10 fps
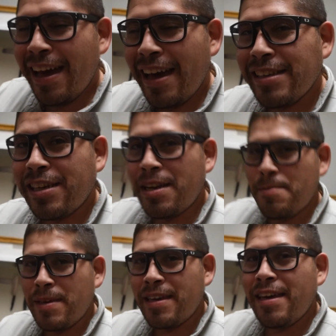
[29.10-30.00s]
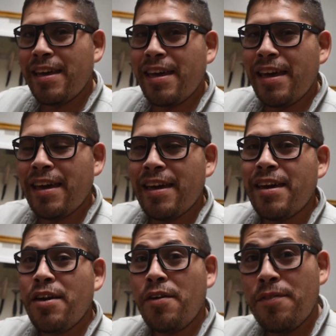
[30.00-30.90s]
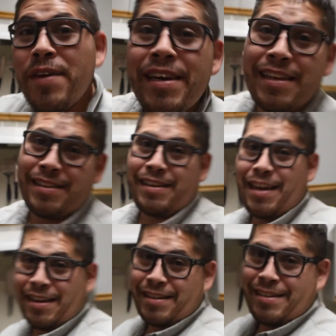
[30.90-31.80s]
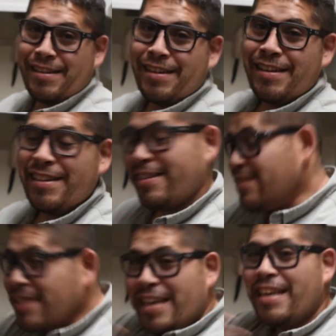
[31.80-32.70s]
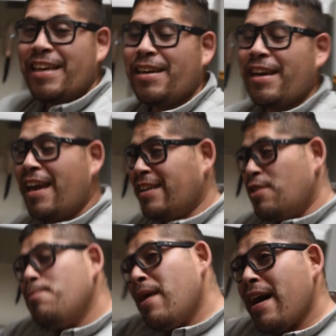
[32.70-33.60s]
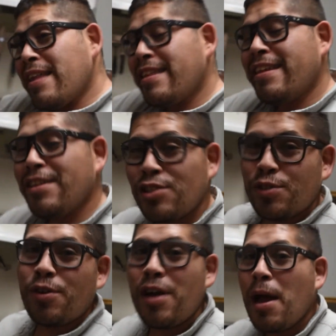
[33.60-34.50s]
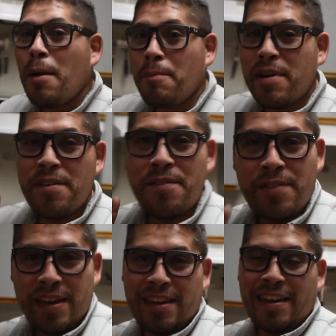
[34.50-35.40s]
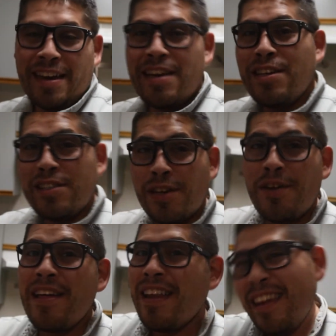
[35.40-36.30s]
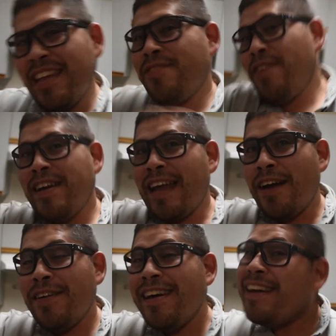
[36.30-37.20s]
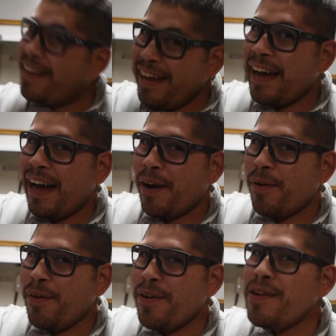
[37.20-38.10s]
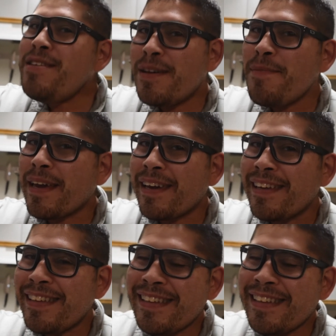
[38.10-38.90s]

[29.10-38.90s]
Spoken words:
it's gonna be a vegan cake. Not just any cake that you buy at the store, but a vegan cake. So let's find out how to make it.